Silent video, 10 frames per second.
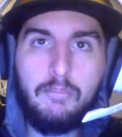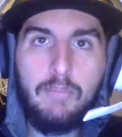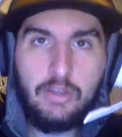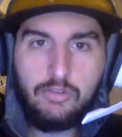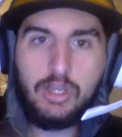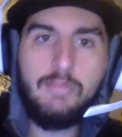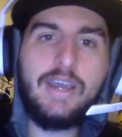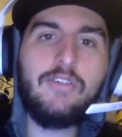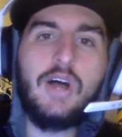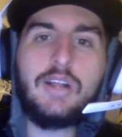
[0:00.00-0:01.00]
Make sure you
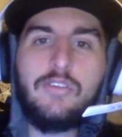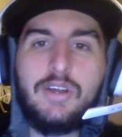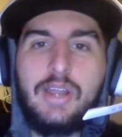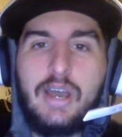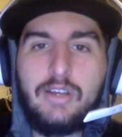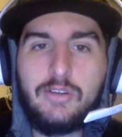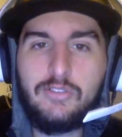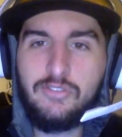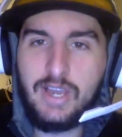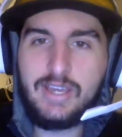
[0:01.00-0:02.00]
make Locked On Now your
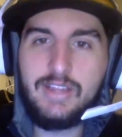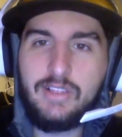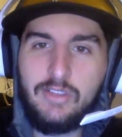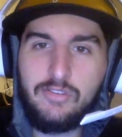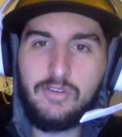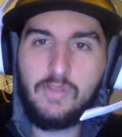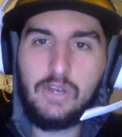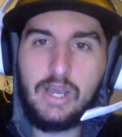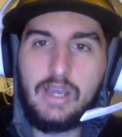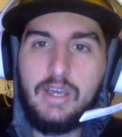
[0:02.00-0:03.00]
second listen of the
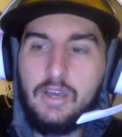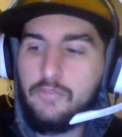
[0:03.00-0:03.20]
day.